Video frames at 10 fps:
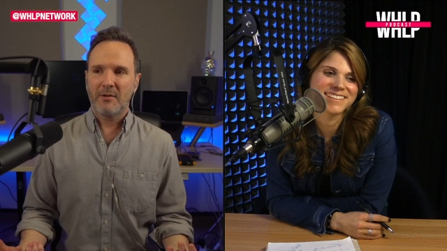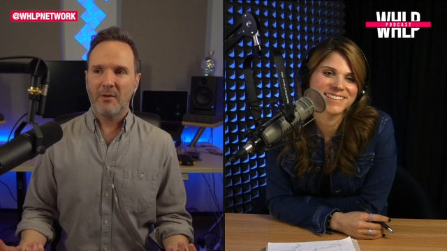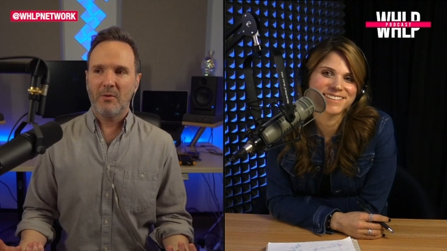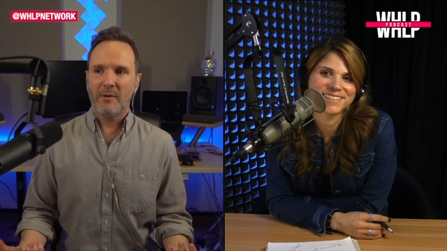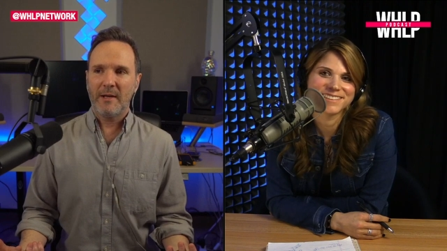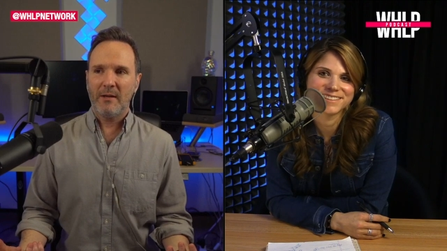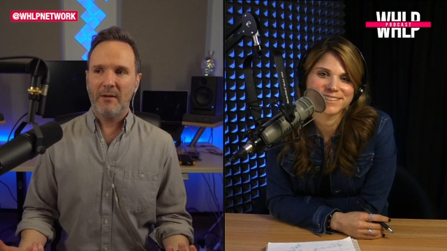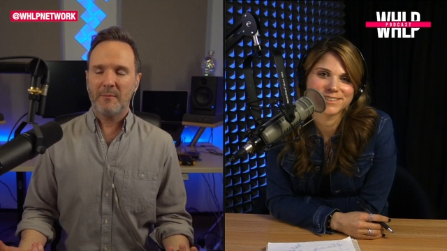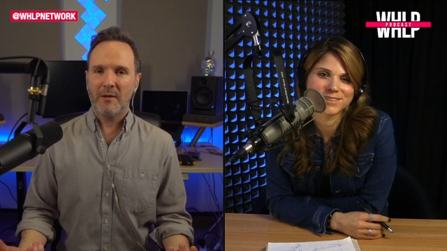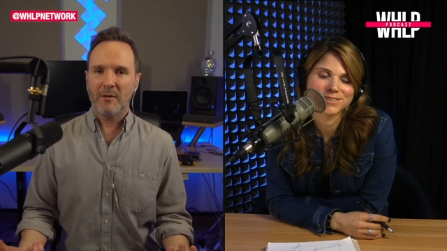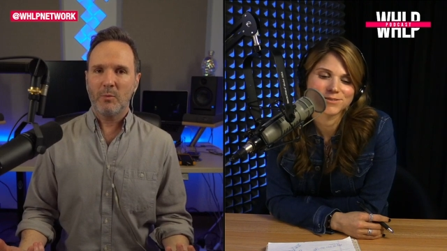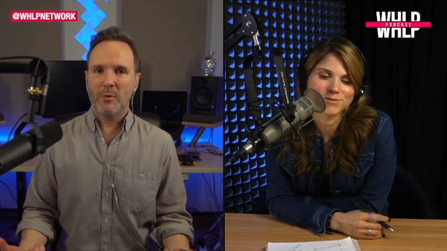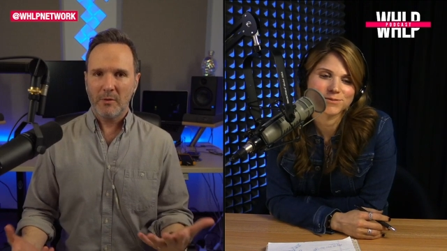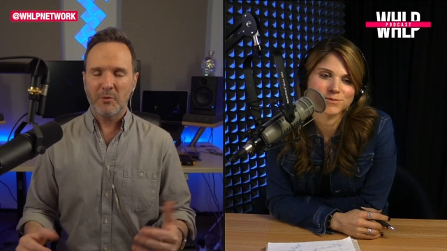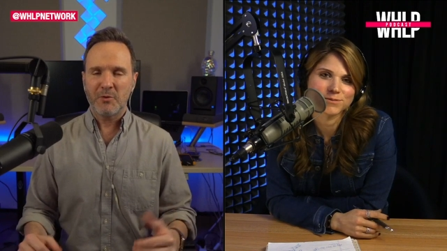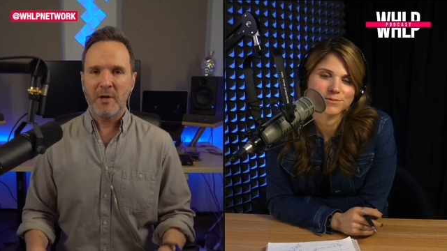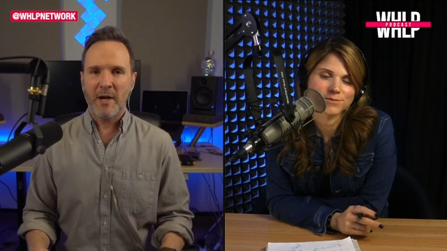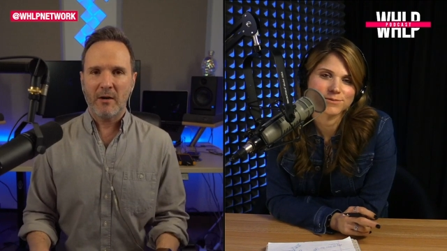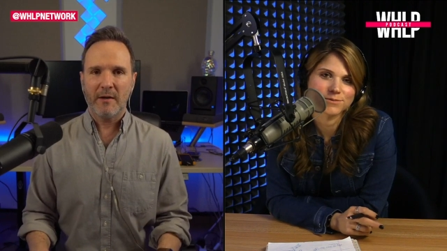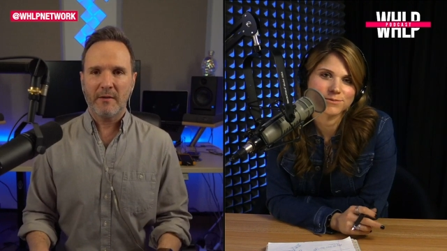Speaker 1: so he looks at me, he goes, "Well, you're losing
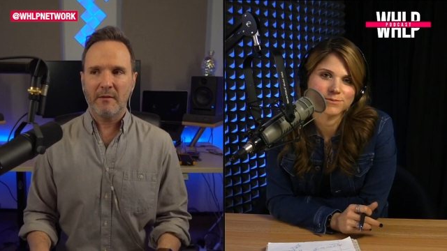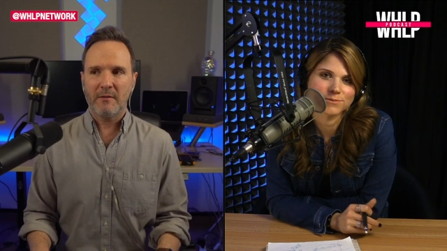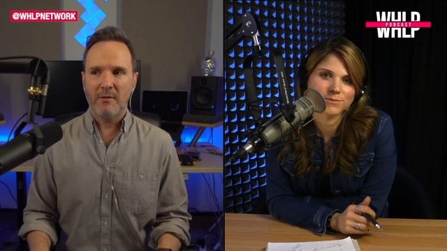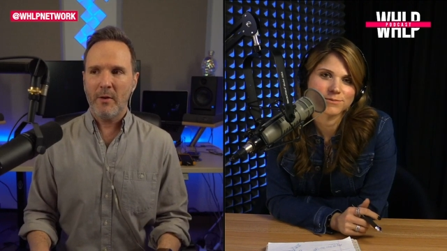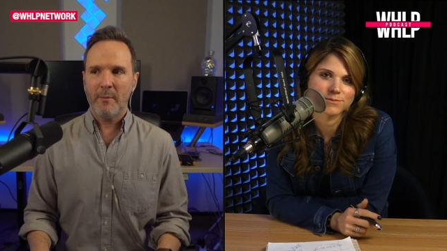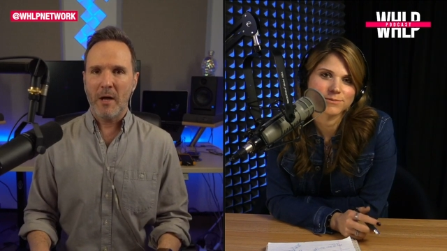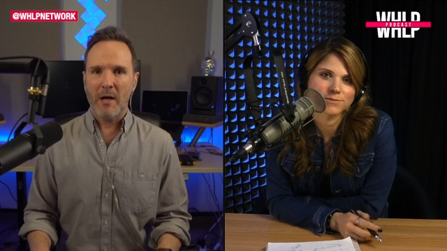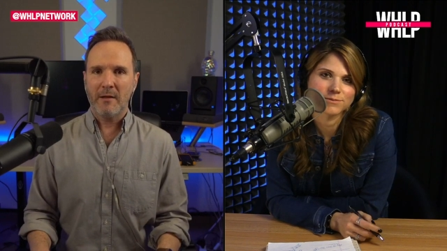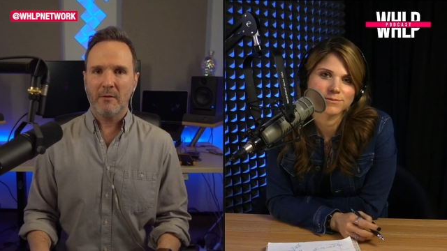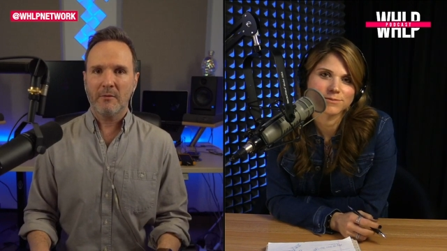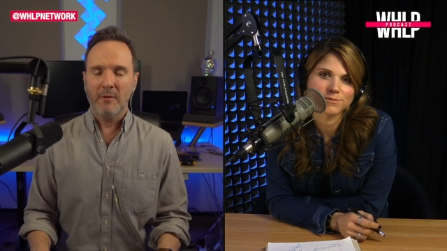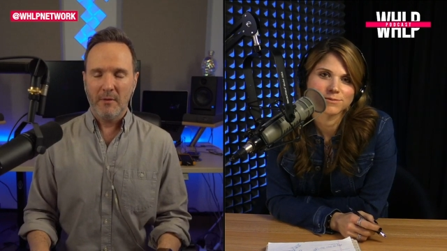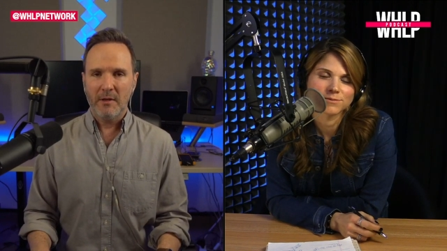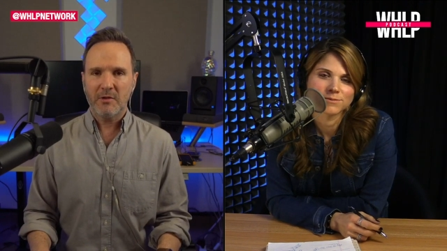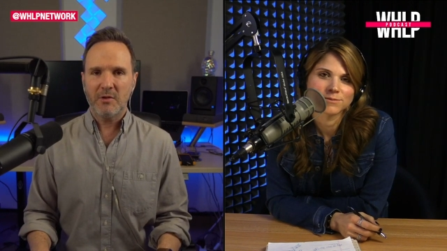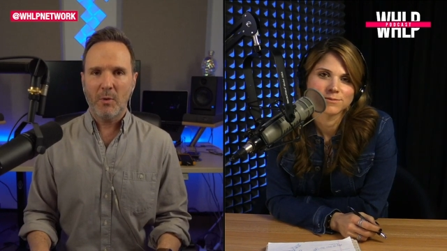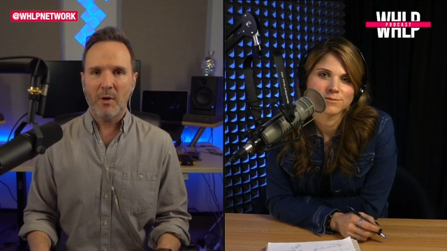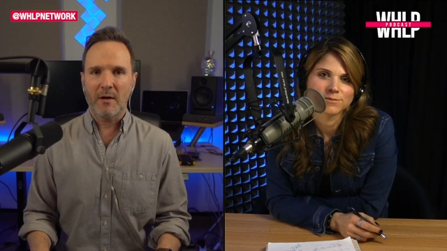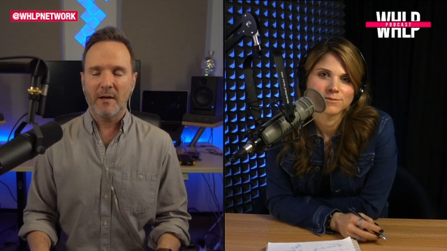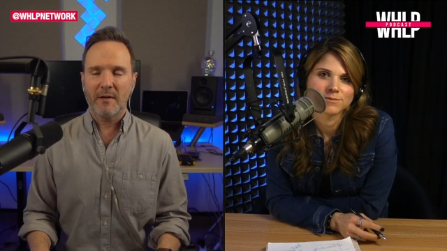your hair." I said, "No, I'm not." He goes, "Yes, you
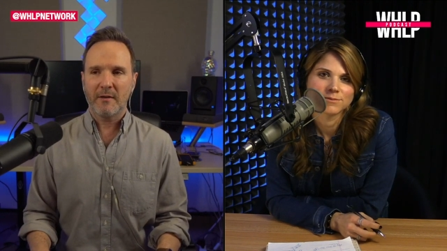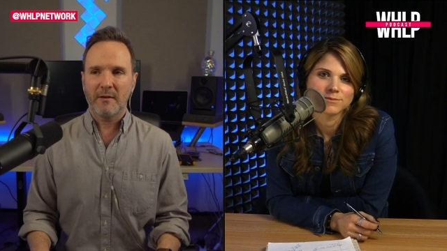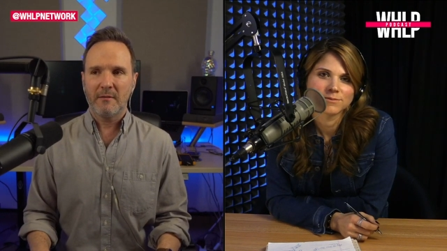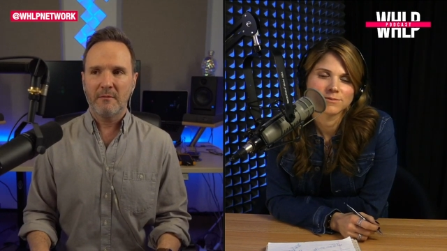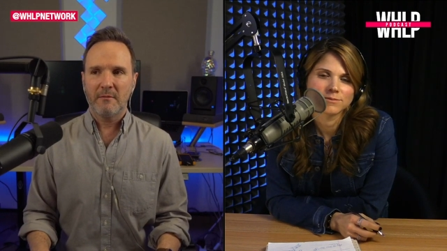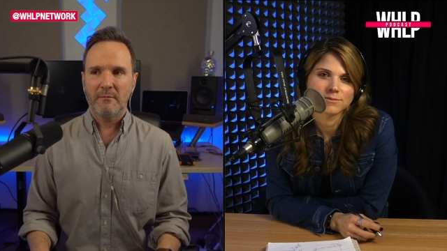are." I said,